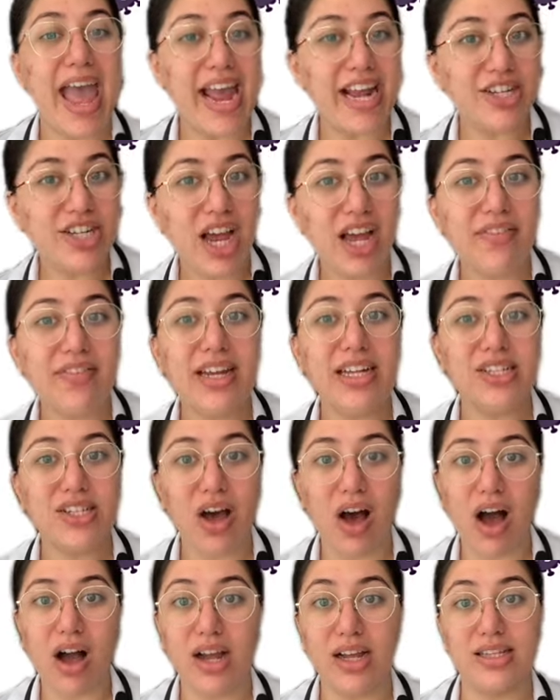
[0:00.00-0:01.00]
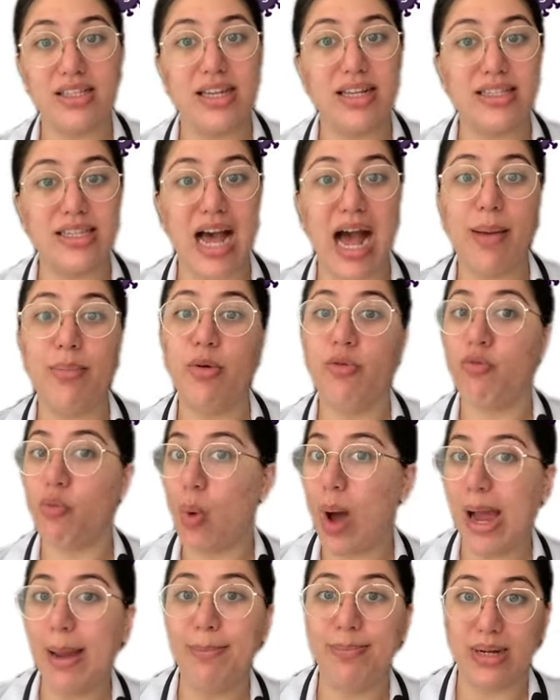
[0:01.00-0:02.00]
HIV targets a type of
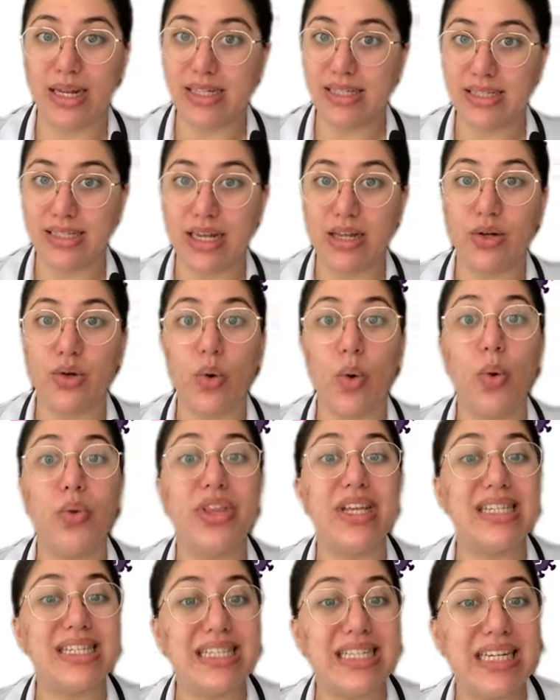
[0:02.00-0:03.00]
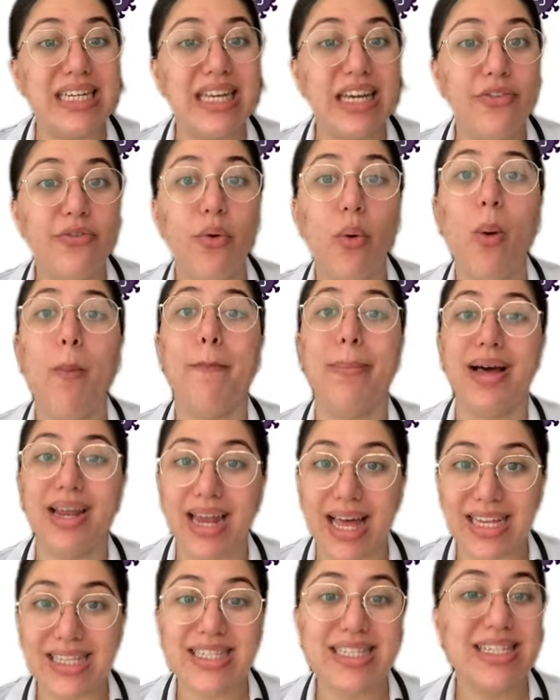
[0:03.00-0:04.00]
white blood cell called the CD4
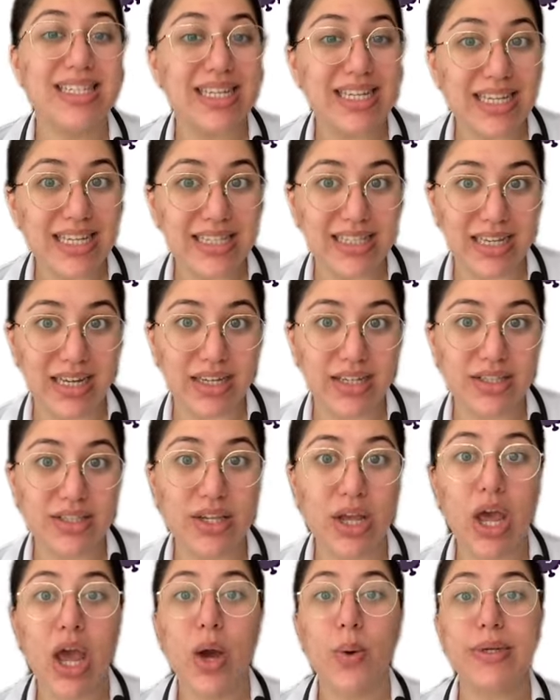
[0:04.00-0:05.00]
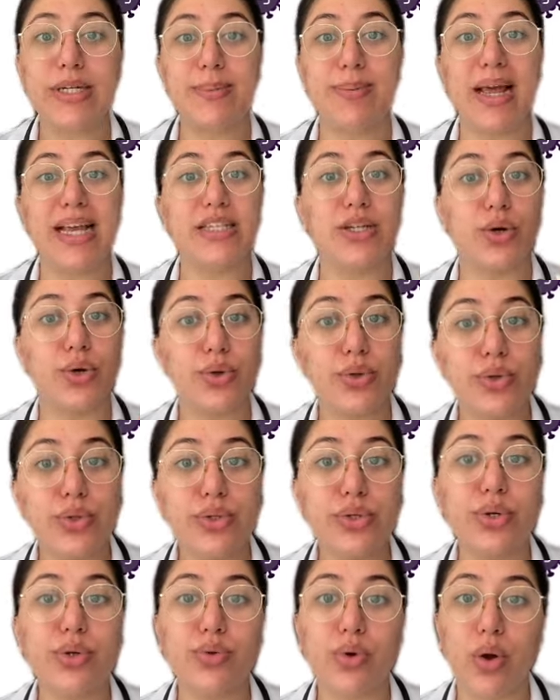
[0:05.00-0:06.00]
plus T cells, which plays a
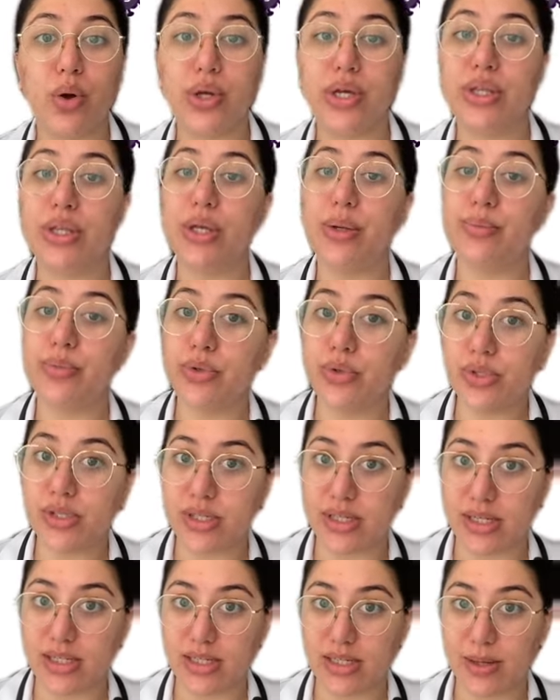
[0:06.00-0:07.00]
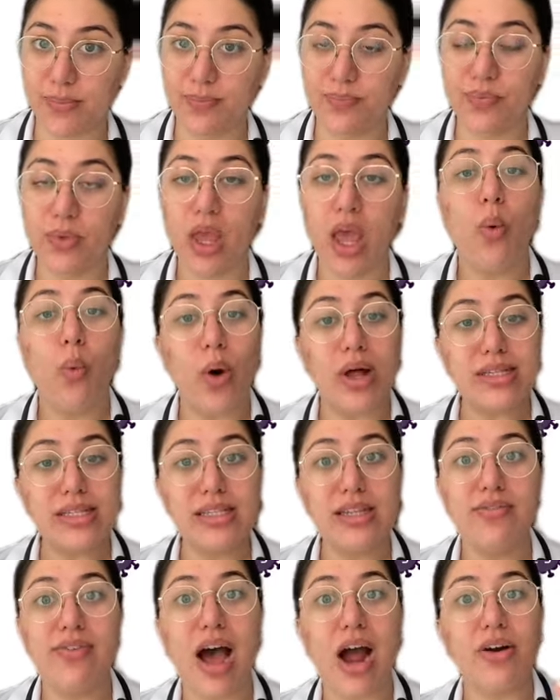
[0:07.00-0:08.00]
crucial role in the immune system. Once
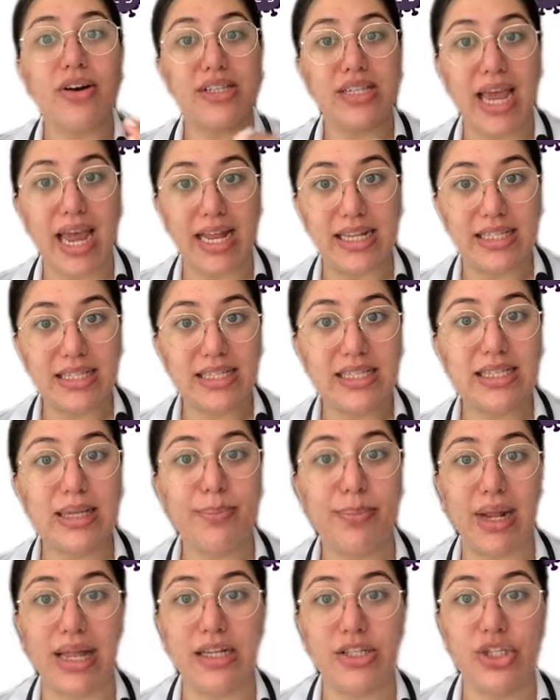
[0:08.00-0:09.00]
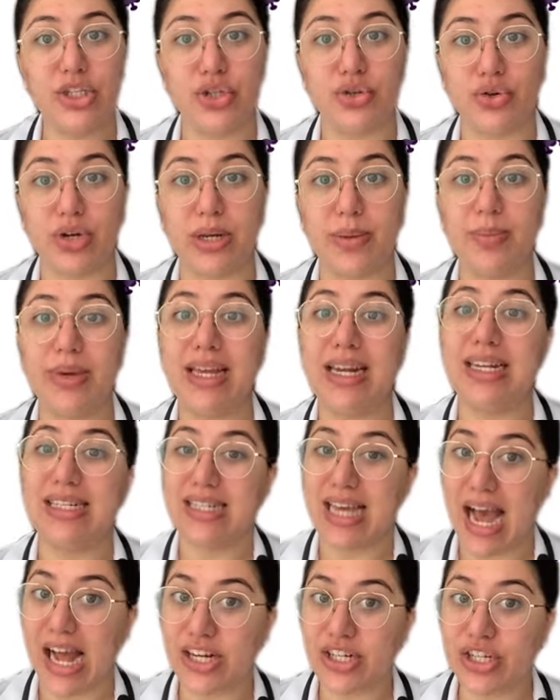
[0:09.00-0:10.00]
the virus enters the bloodstream, it
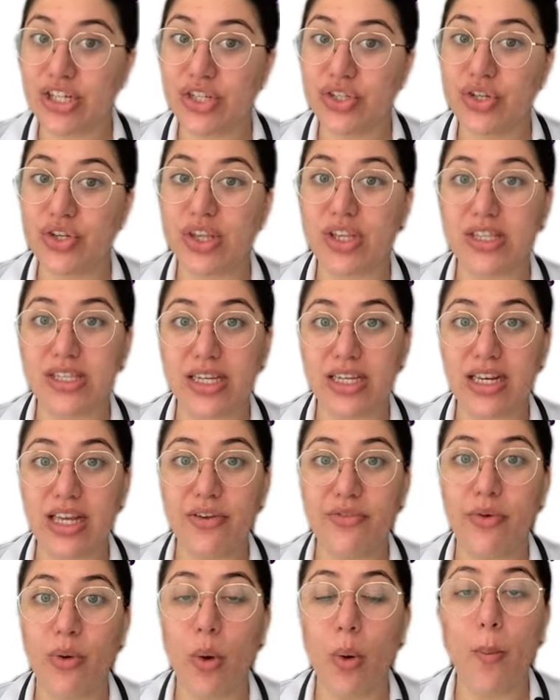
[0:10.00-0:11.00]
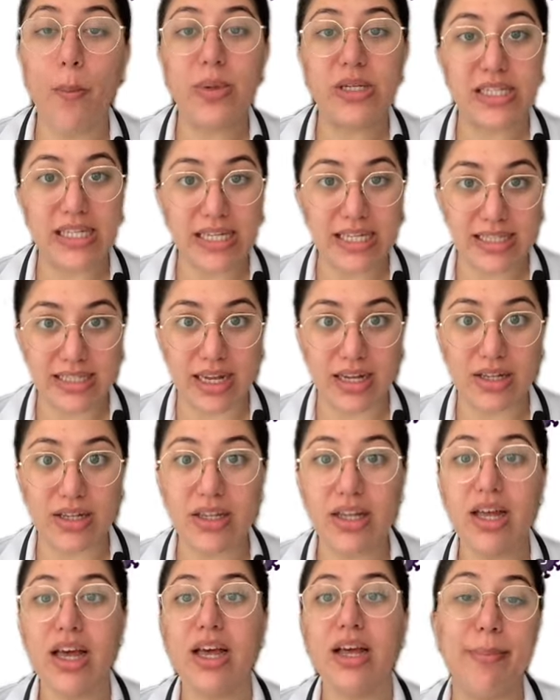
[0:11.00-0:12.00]
attaches to the CD4 T
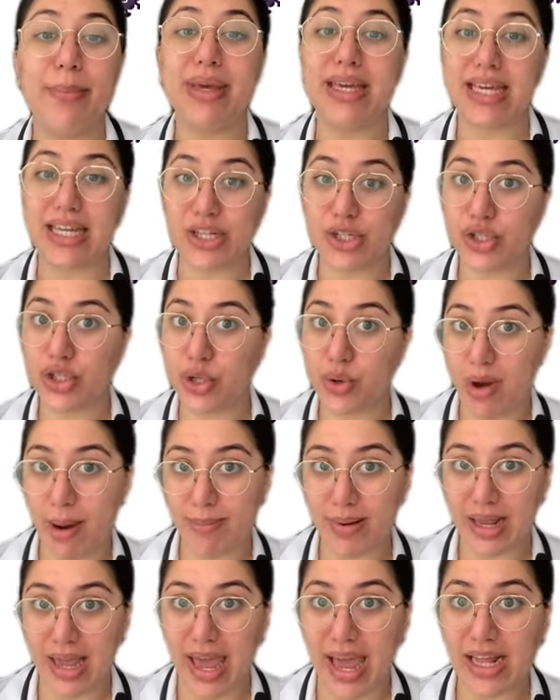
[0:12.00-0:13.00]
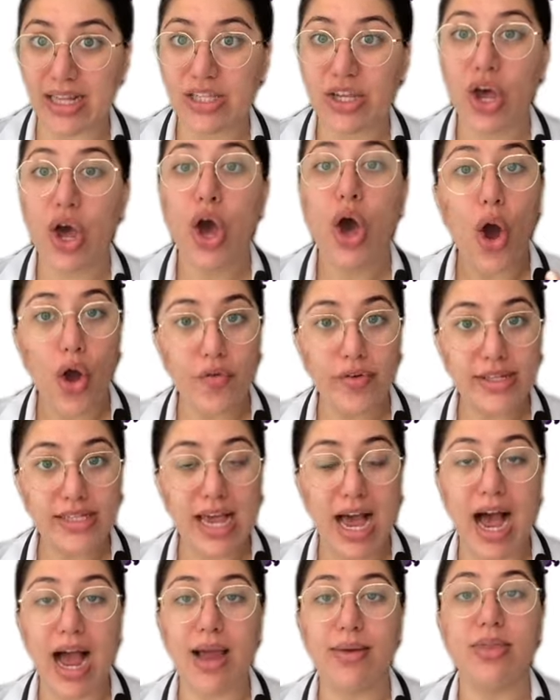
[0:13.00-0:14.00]
cell and begins to replicate. Over
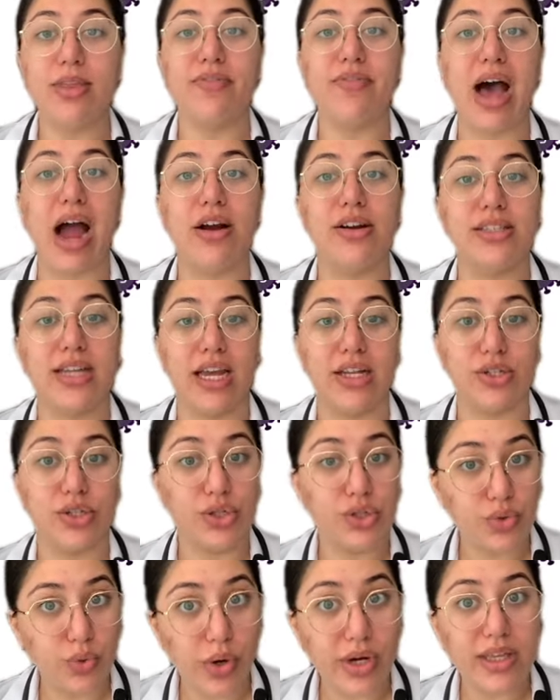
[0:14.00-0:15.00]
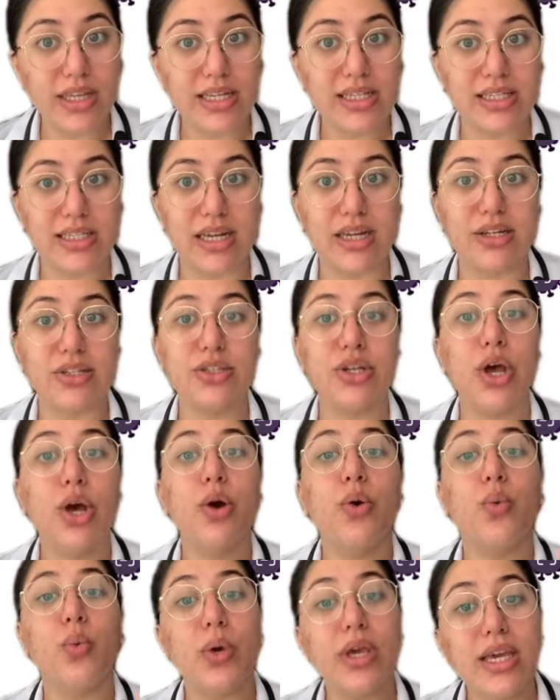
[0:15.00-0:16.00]
time, the virus can destroy these cells,
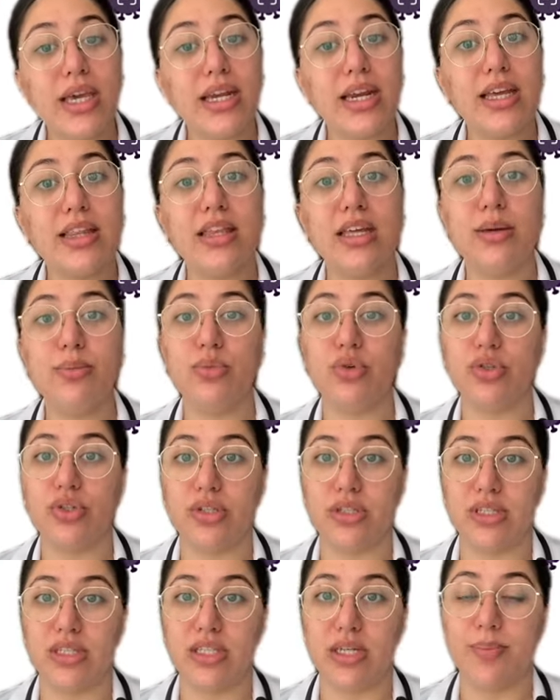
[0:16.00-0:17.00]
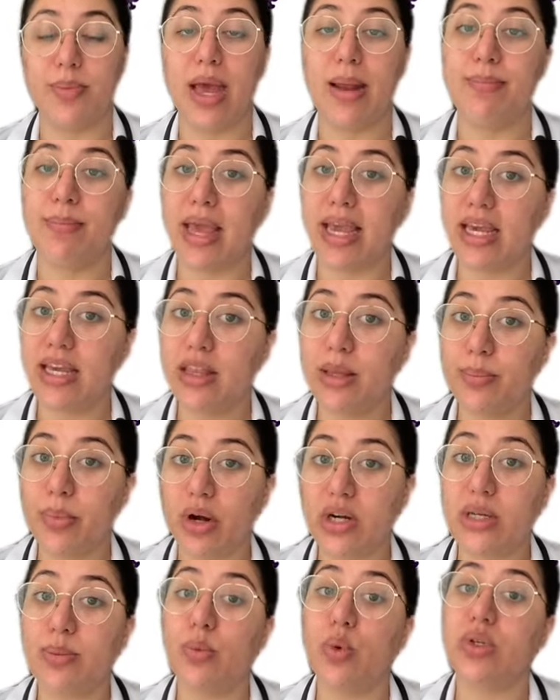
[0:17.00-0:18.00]
weakening the immune system and making the
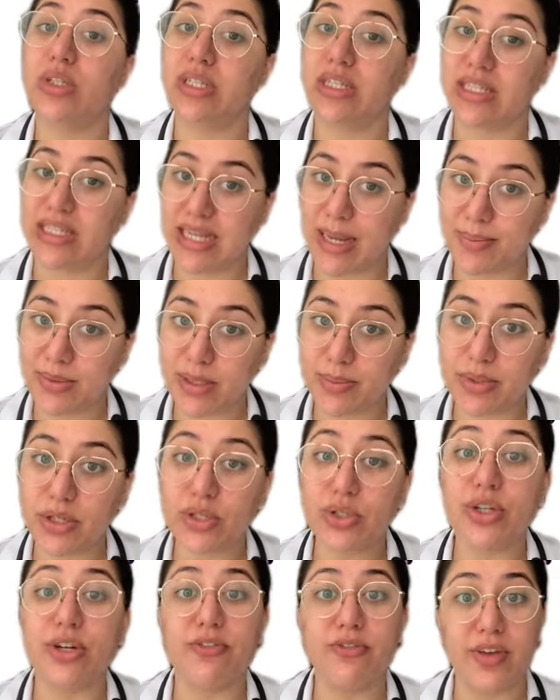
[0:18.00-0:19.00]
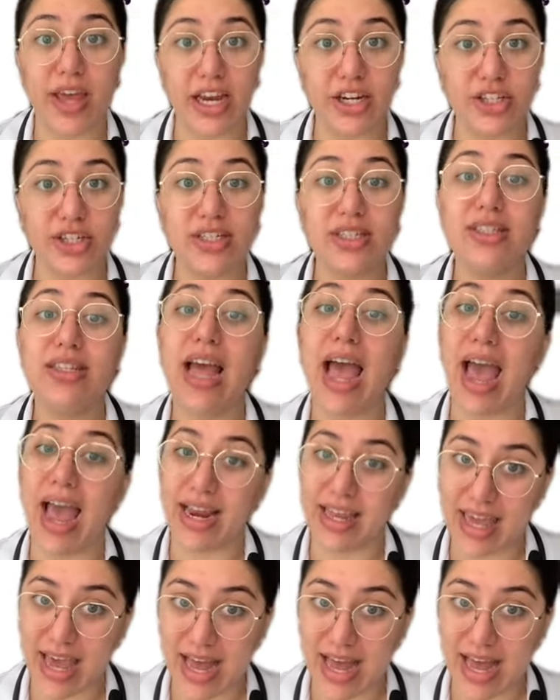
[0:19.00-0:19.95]
body more susceptible to infection and